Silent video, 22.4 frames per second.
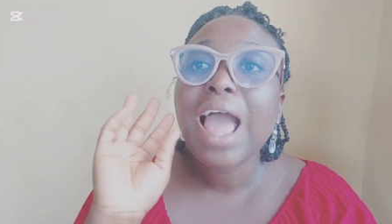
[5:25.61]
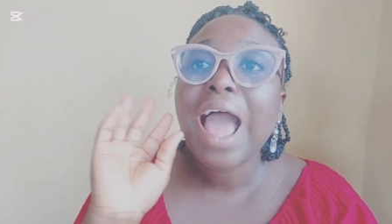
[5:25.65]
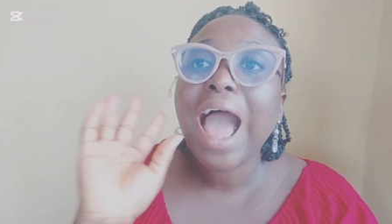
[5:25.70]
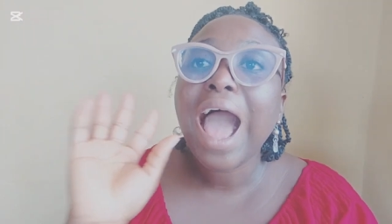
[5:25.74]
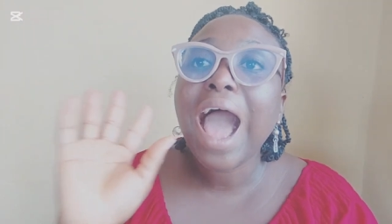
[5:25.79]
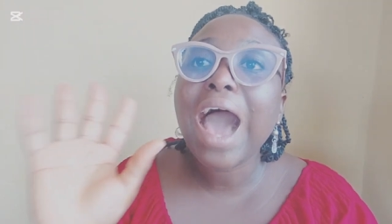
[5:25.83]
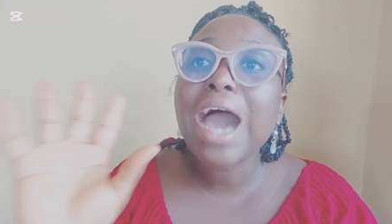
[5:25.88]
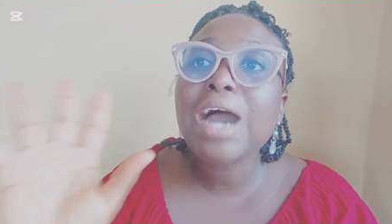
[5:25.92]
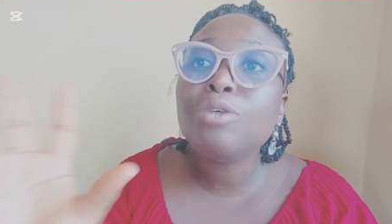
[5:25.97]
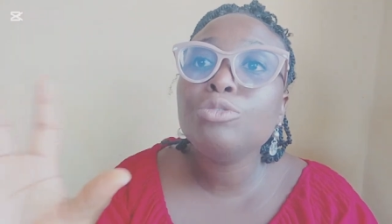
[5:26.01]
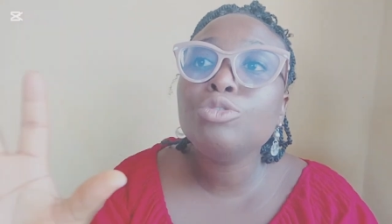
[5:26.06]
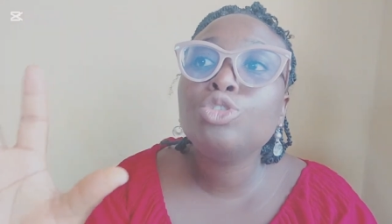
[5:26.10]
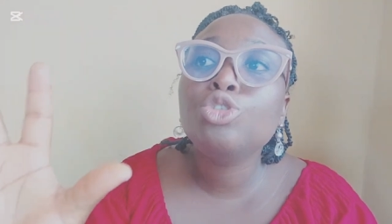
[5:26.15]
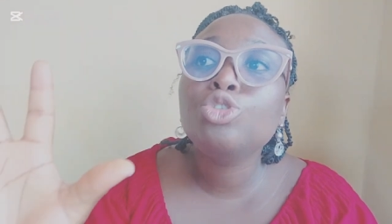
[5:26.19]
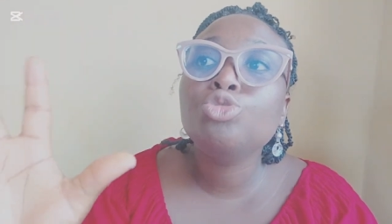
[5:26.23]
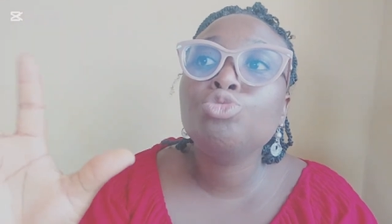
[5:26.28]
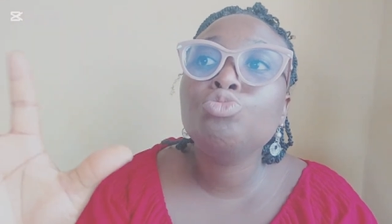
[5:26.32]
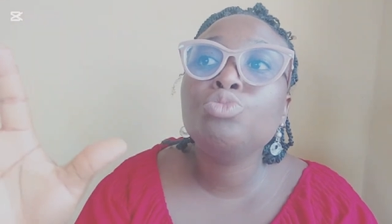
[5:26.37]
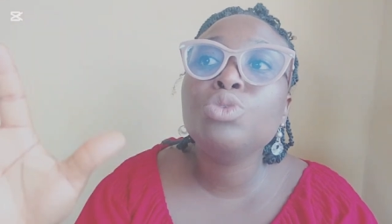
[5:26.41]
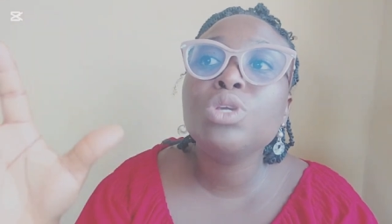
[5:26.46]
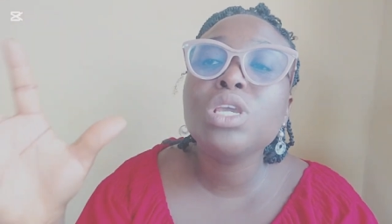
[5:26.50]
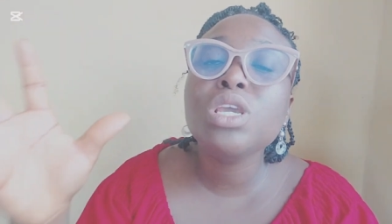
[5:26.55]
how
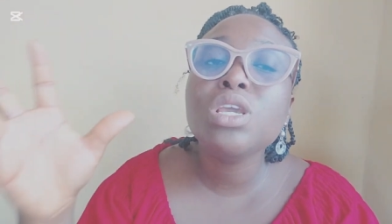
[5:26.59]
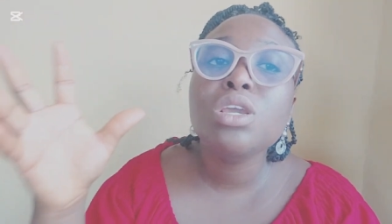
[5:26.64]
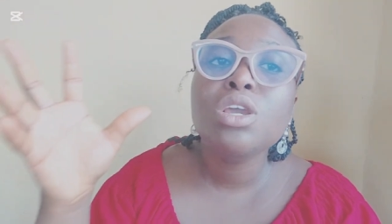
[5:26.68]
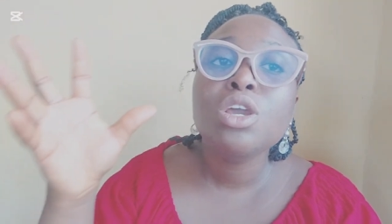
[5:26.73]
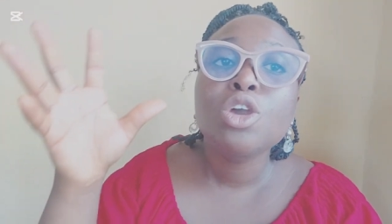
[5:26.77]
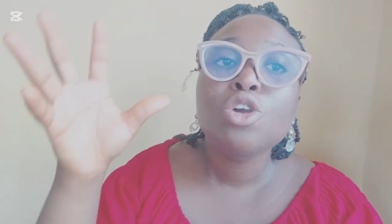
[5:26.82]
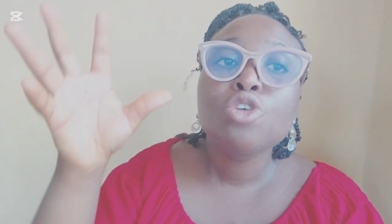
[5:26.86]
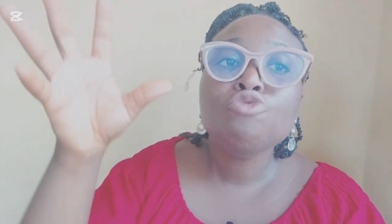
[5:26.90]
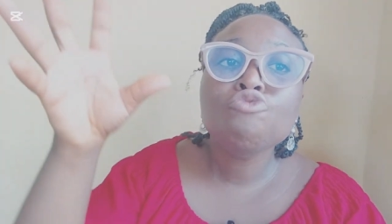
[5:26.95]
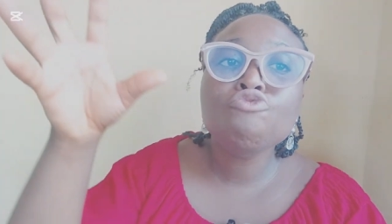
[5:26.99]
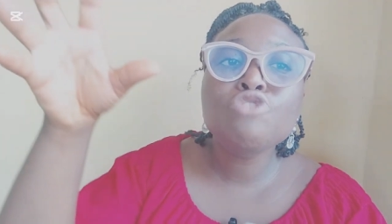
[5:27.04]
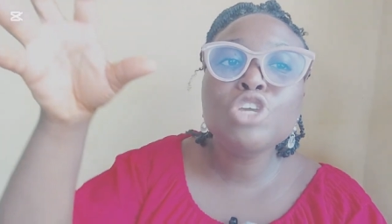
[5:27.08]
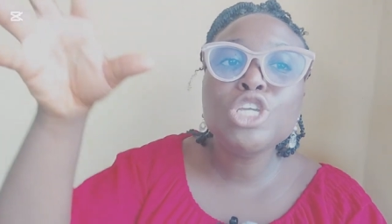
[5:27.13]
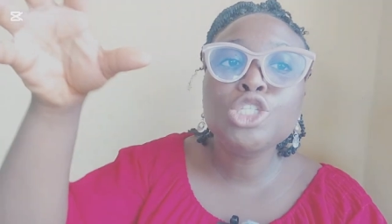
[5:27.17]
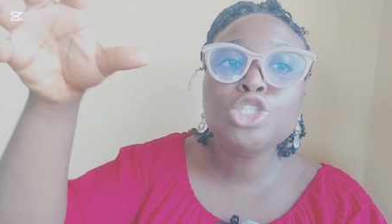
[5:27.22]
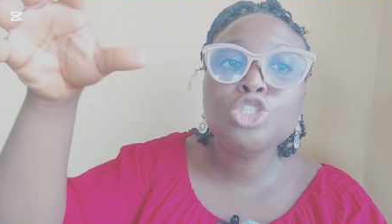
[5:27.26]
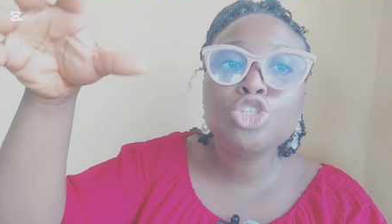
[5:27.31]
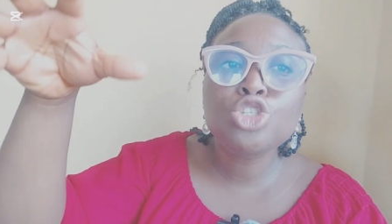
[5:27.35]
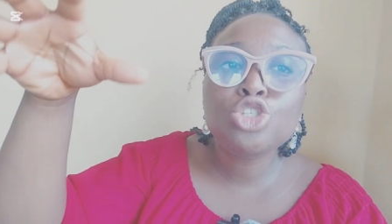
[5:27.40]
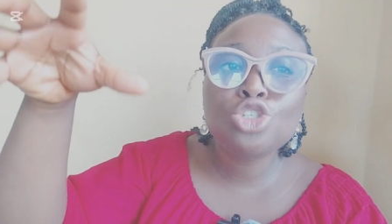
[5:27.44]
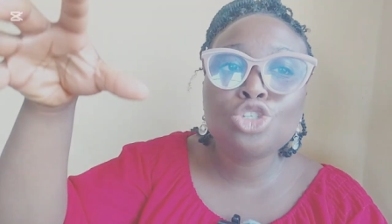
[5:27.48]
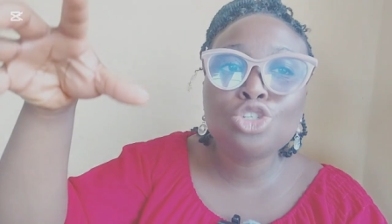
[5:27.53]
do we
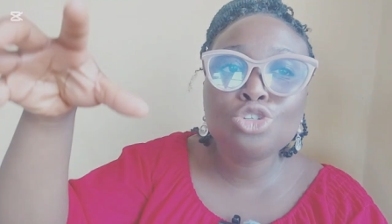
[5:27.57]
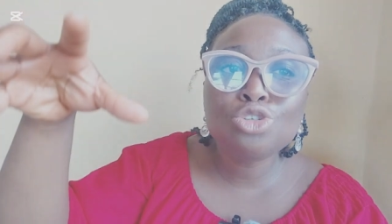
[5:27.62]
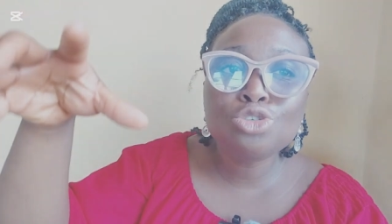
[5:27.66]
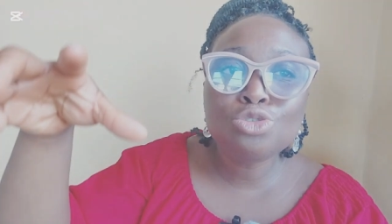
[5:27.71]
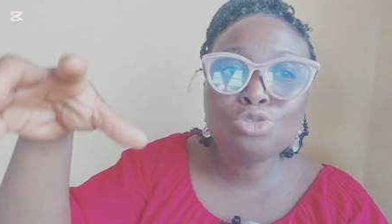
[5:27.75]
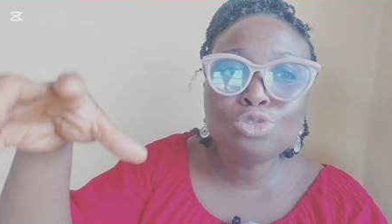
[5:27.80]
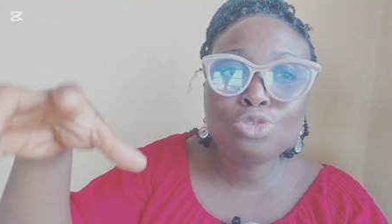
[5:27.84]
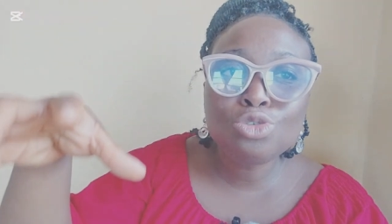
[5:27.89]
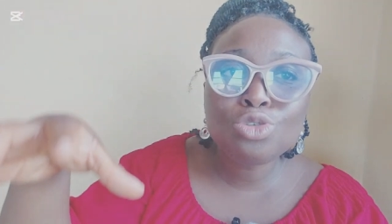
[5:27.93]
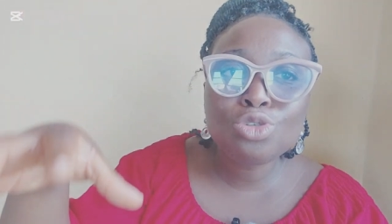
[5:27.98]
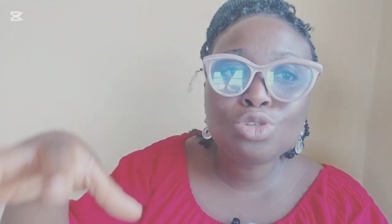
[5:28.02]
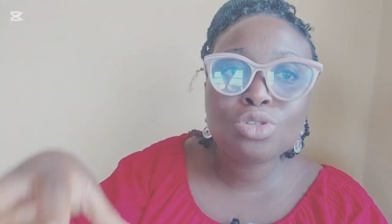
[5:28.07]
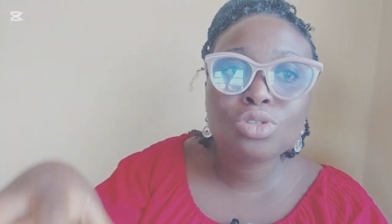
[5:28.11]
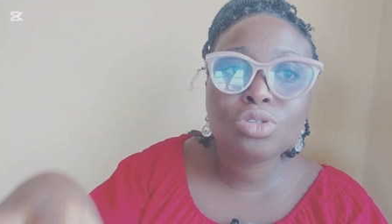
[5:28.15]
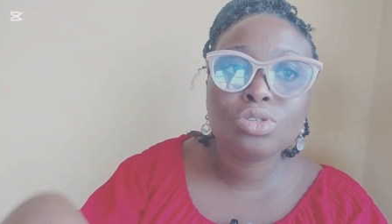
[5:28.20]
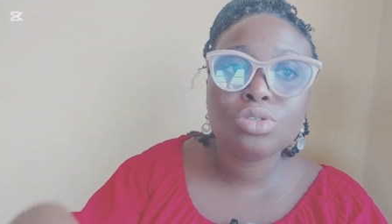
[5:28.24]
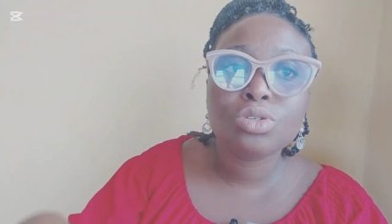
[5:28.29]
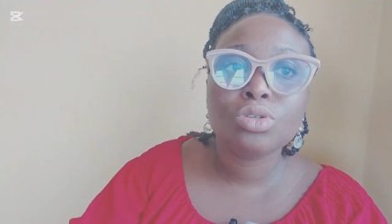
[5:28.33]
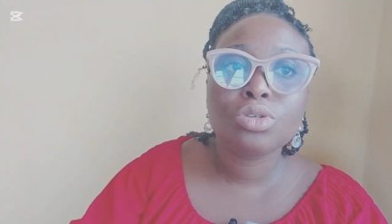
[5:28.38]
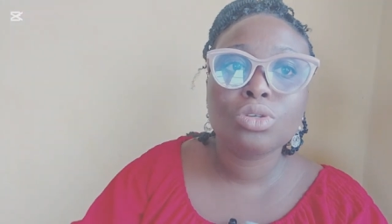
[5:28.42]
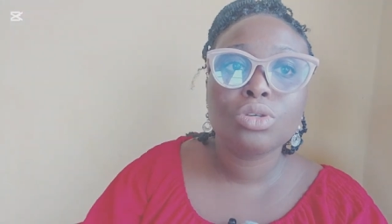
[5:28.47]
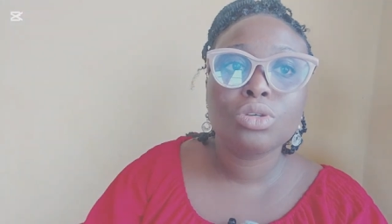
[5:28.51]

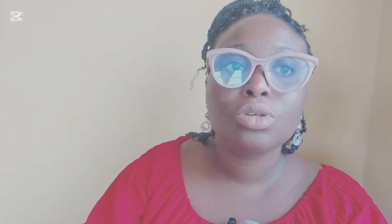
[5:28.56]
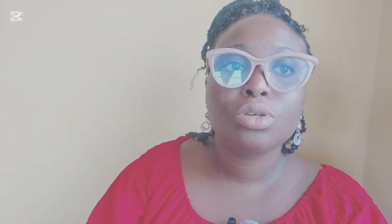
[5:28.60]
reduce